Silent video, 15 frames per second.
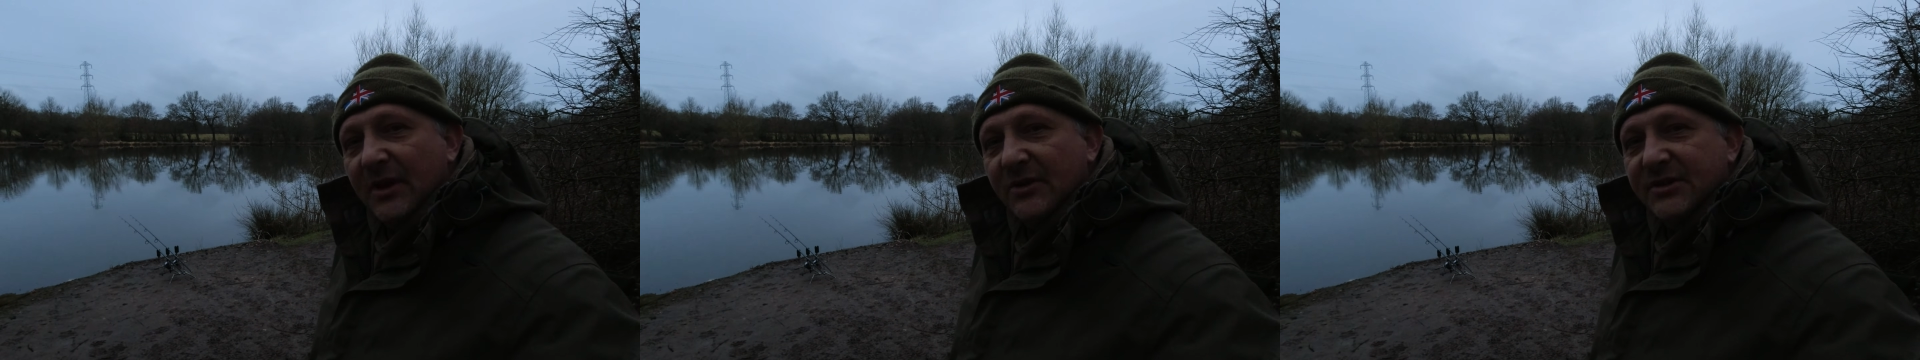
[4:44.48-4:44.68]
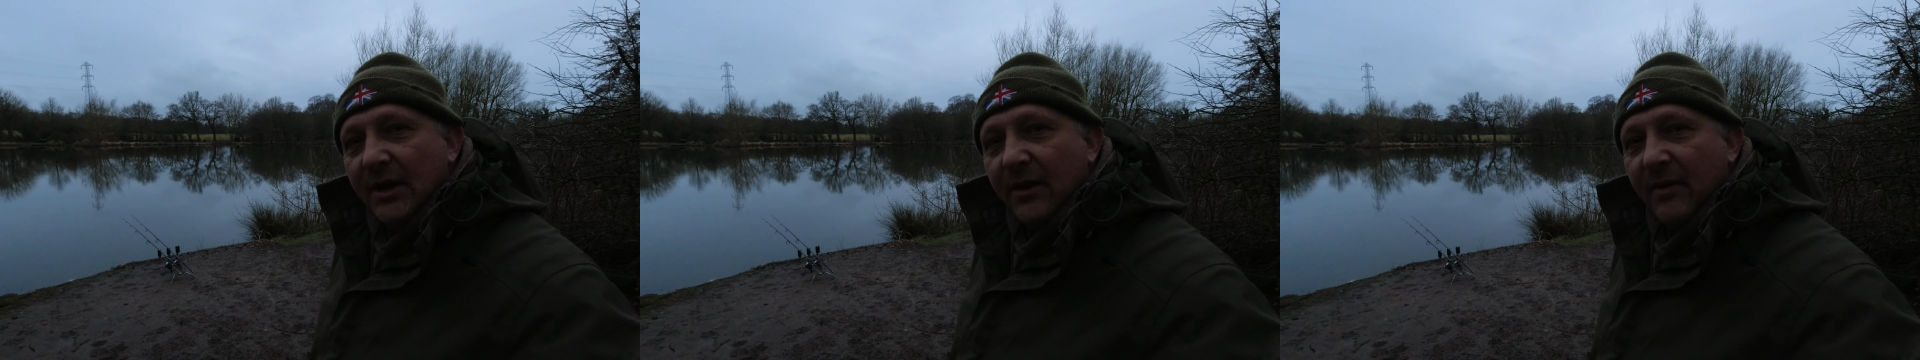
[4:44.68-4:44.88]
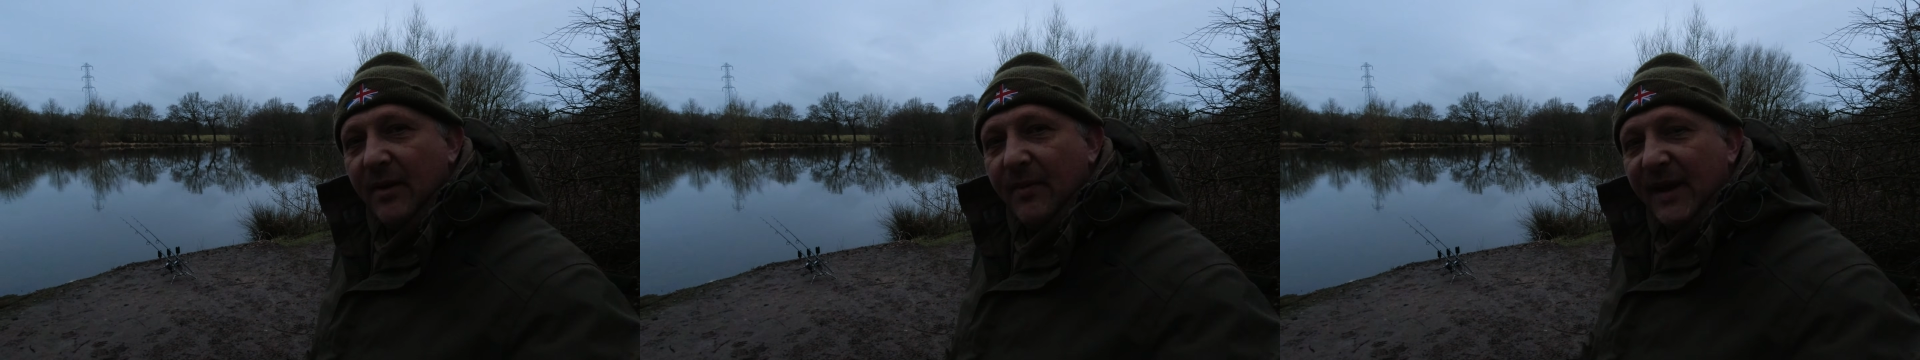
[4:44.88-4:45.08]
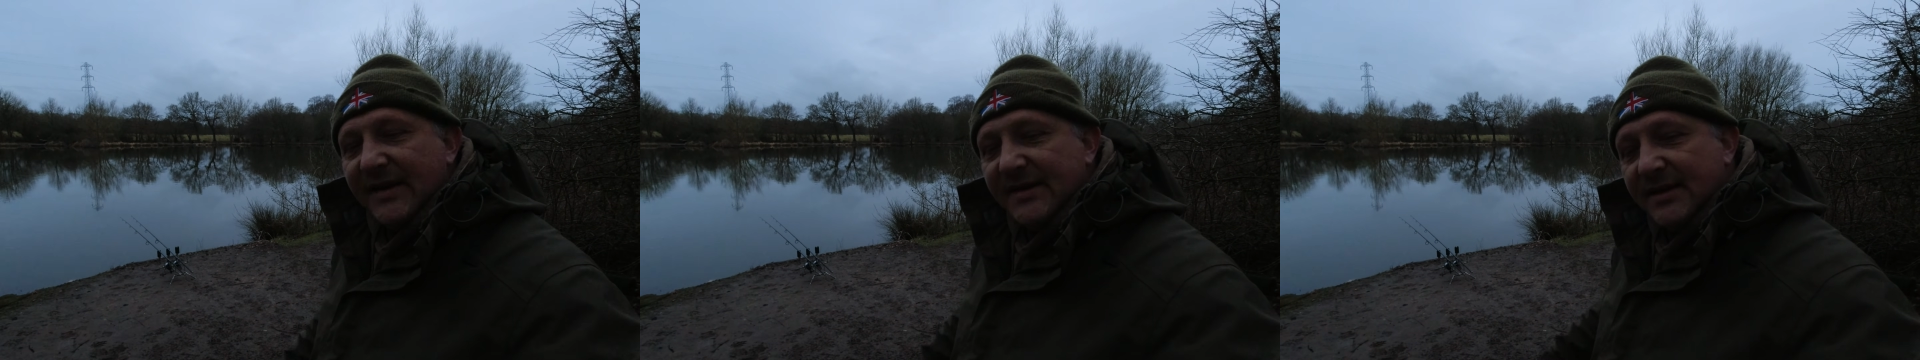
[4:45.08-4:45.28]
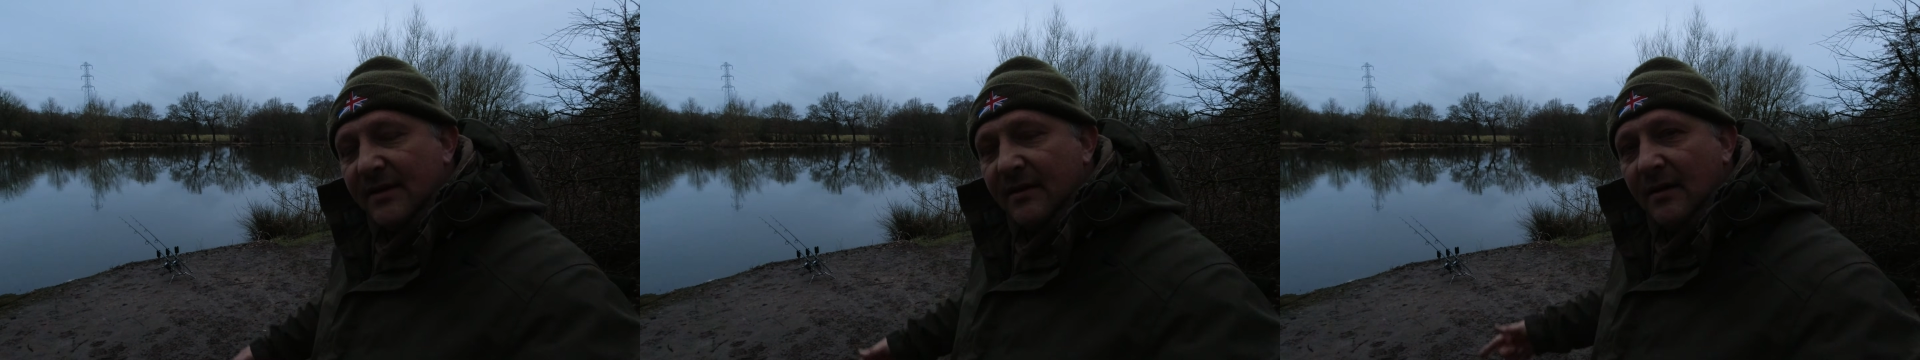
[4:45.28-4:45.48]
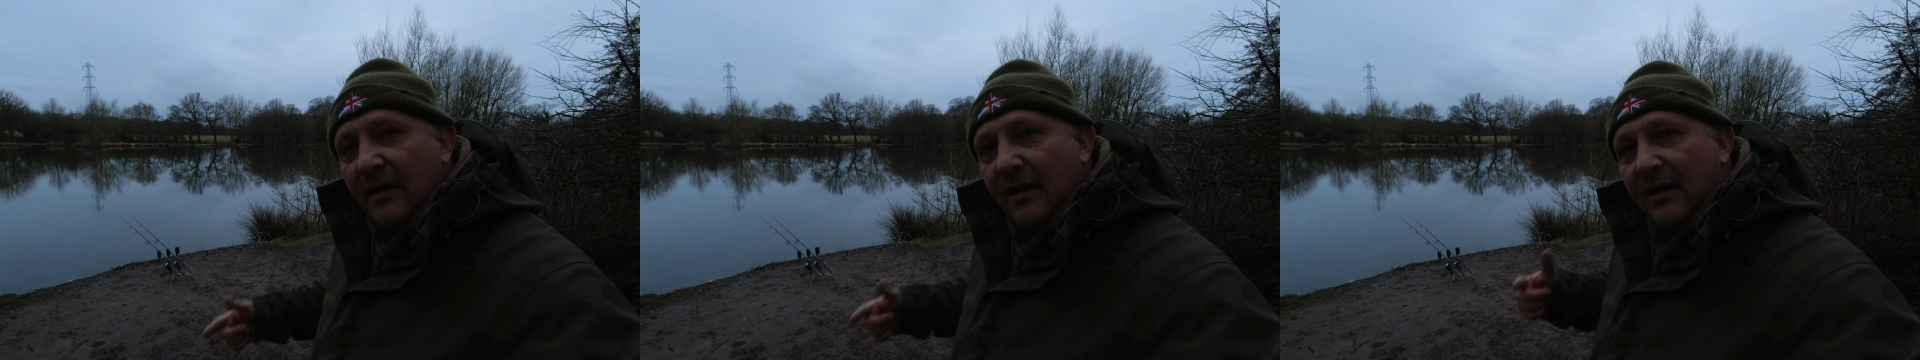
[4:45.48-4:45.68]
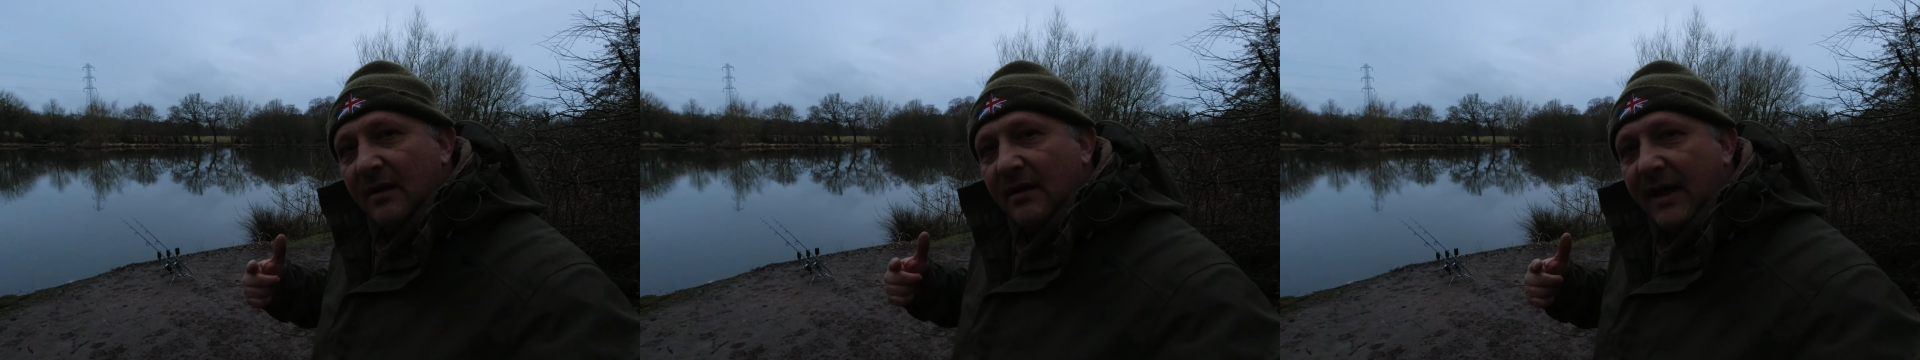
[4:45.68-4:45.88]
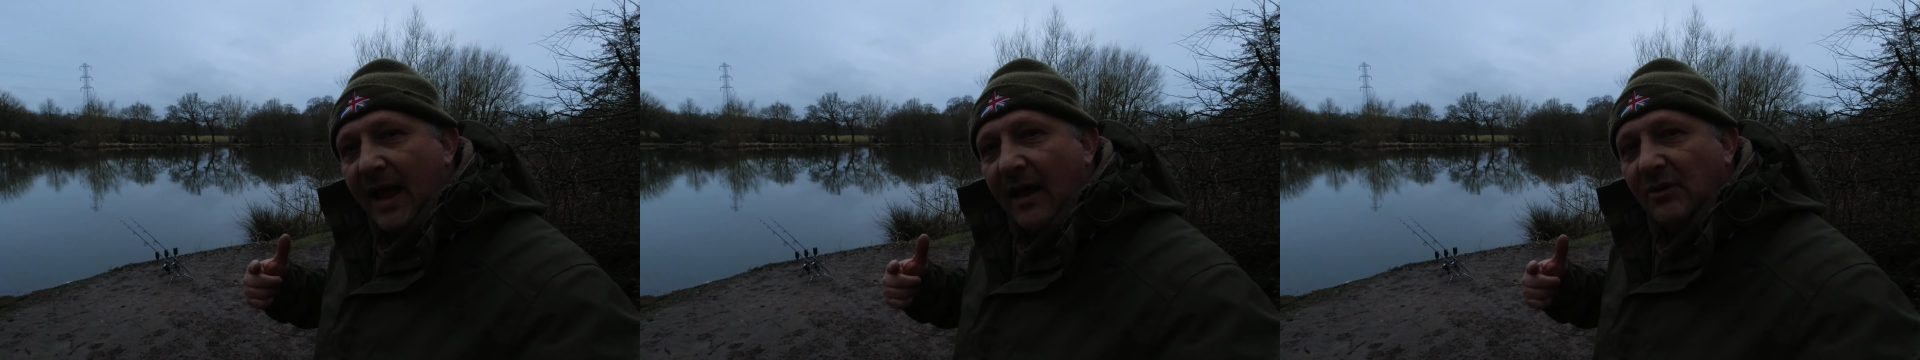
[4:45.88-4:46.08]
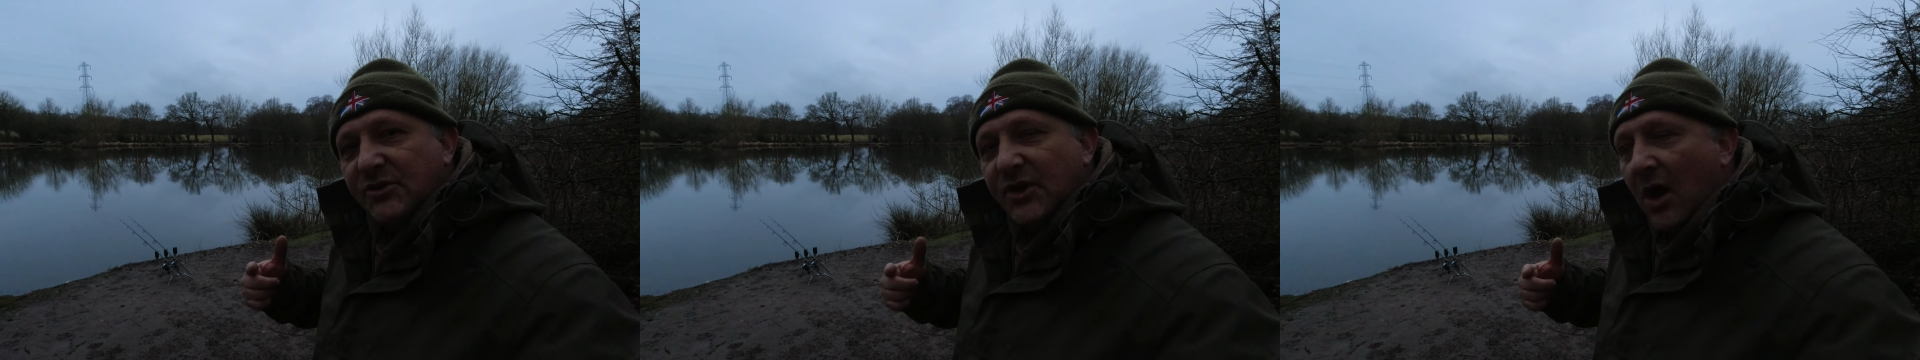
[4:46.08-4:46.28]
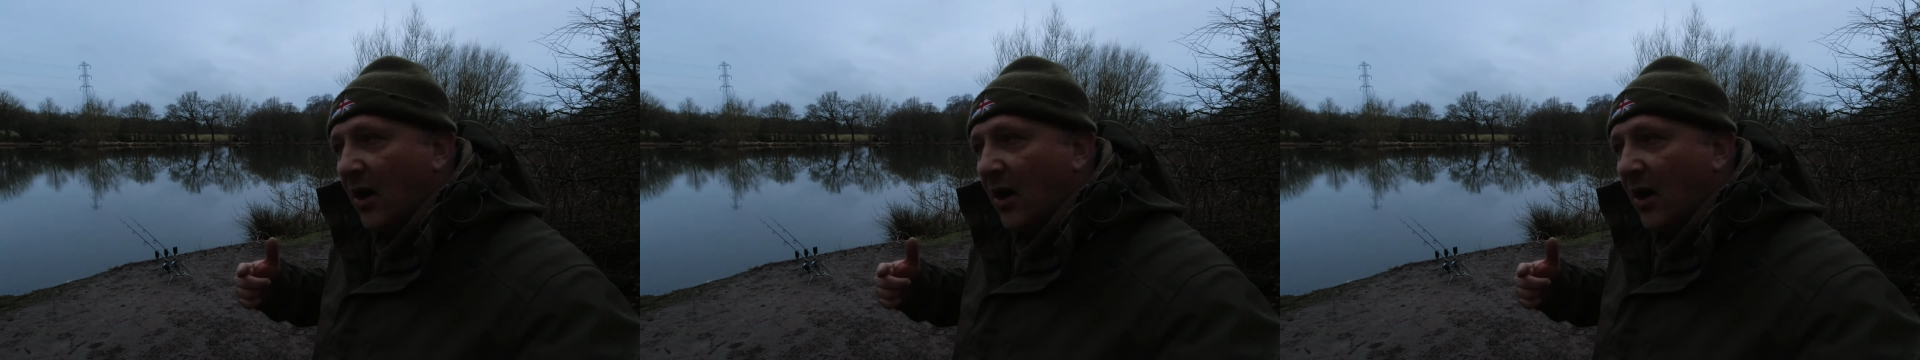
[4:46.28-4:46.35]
I'll see you in a bit. Kettle's